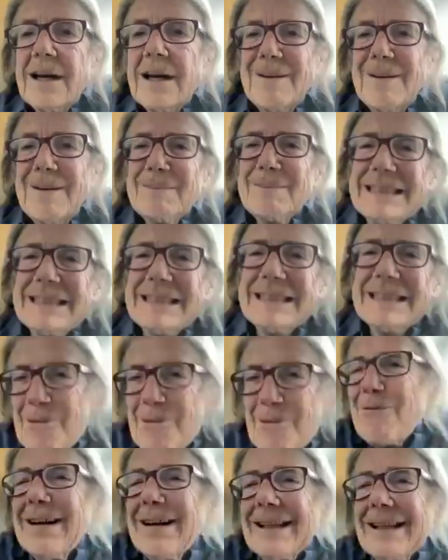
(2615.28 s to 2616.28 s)
uh, it's so
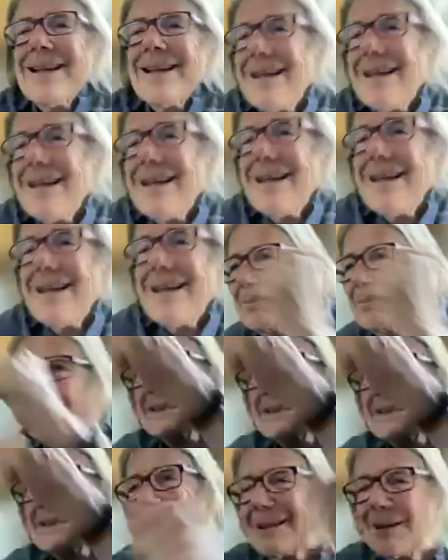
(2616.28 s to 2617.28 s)
fun
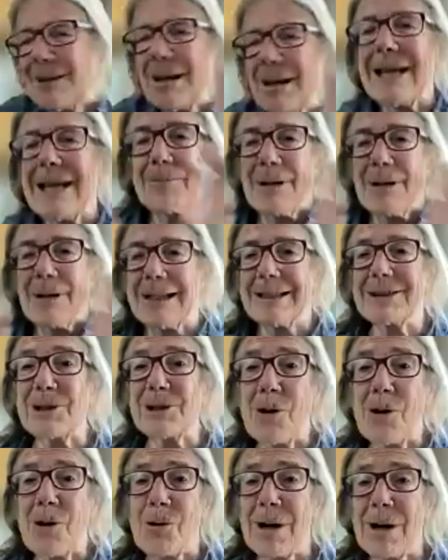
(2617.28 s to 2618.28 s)
see no anyway
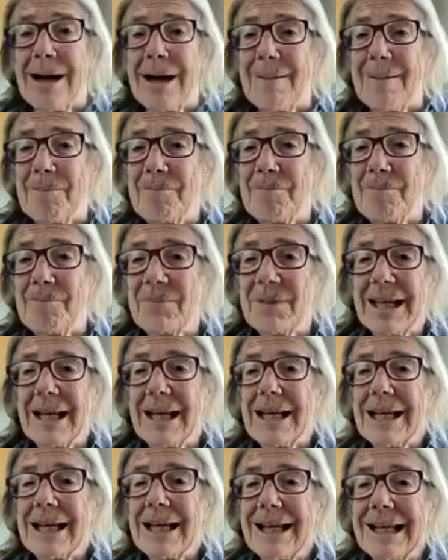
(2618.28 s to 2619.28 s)
so um
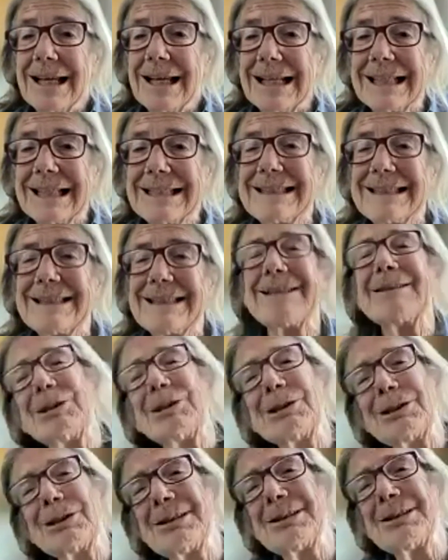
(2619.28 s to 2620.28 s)
it's
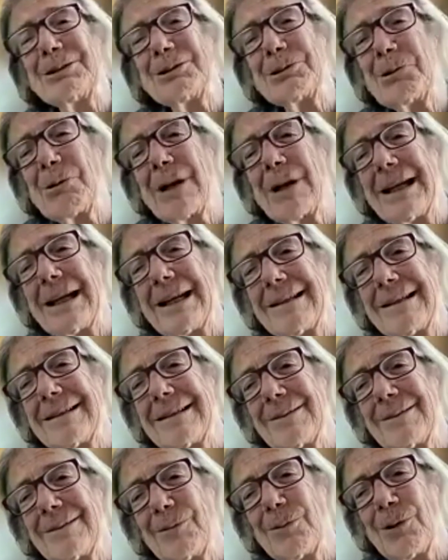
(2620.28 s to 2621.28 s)
just such great
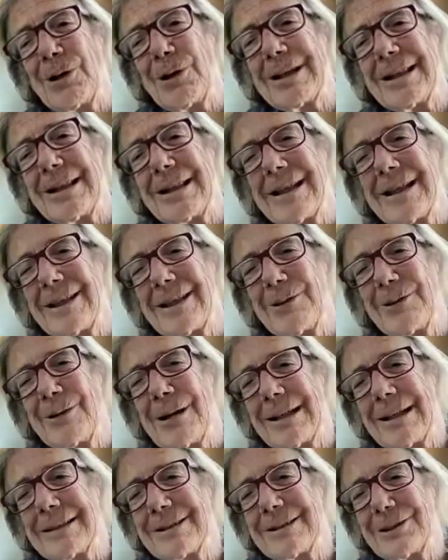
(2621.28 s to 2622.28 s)
work that you
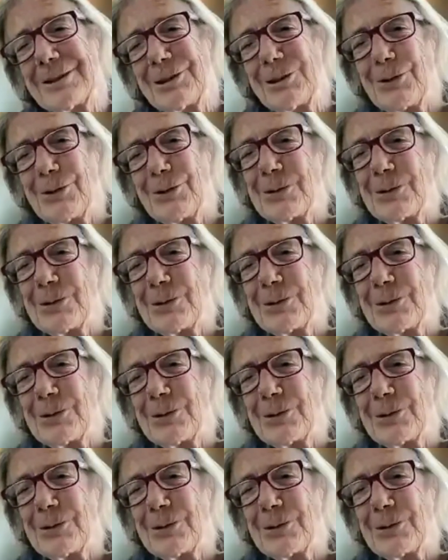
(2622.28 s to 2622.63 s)
guys do oh.